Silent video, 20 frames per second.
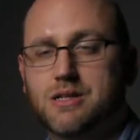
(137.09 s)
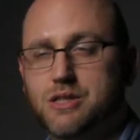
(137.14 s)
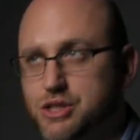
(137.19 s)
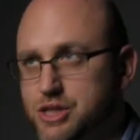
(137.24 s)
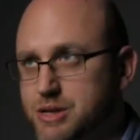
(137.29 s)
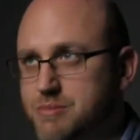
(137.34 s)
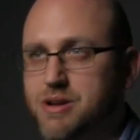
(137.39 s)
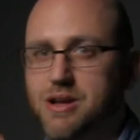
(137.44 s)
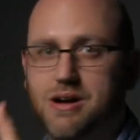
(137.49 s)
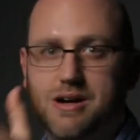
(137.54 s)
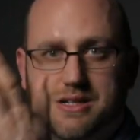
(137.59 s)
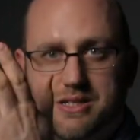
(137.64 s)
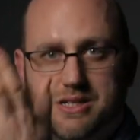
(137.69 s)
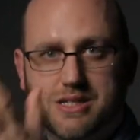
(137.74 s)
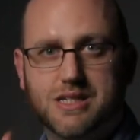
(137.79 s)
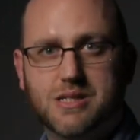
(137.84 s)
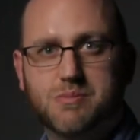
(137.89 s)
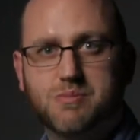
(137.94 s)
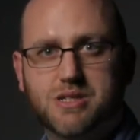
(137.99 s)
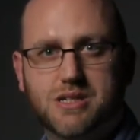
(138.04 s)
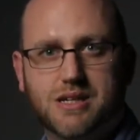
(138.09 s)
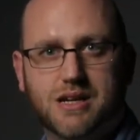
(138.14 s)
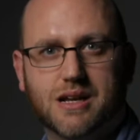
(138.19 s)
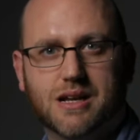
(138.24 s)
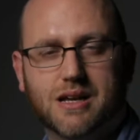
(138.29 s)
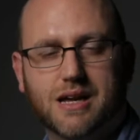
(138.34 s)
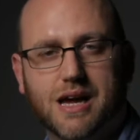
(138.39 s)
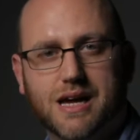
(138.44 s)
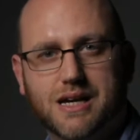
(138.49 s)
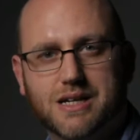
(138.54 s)
Geminis in this particular
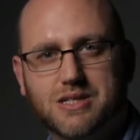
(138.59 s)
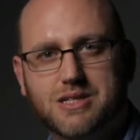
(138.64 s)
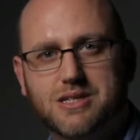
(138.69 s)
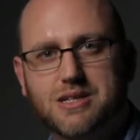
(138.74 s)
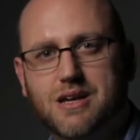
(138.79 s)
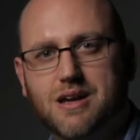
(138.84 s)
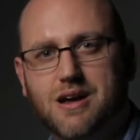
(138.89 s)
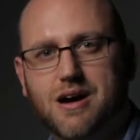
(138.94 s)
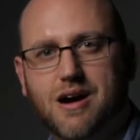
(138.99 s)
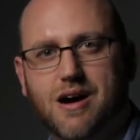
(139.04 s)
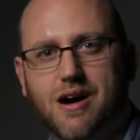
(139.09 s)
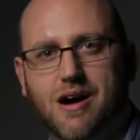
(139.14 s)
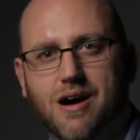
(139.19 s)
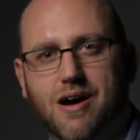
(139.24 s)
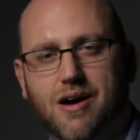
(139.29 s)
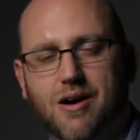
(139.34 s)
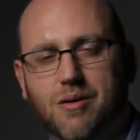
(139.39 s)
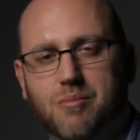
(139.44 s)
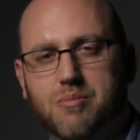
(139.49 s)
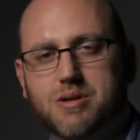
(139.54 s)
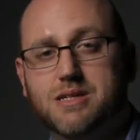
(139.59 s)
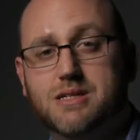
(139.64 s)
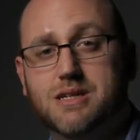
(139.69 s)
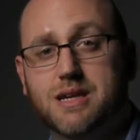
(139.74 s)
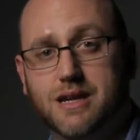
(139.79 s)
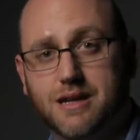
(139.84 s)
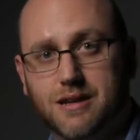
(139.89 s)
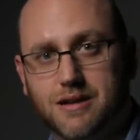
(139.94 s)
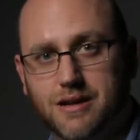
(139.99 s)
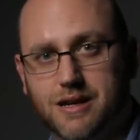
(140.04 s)
case, are
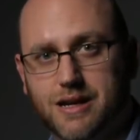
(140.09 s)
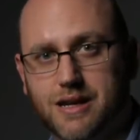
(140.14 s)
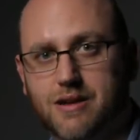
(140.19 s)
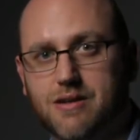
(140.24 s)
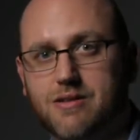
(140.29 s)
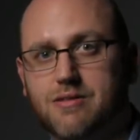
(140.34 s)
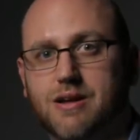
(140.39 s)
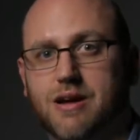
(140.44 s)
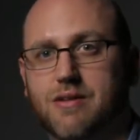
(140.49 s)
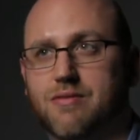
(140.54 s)
particularly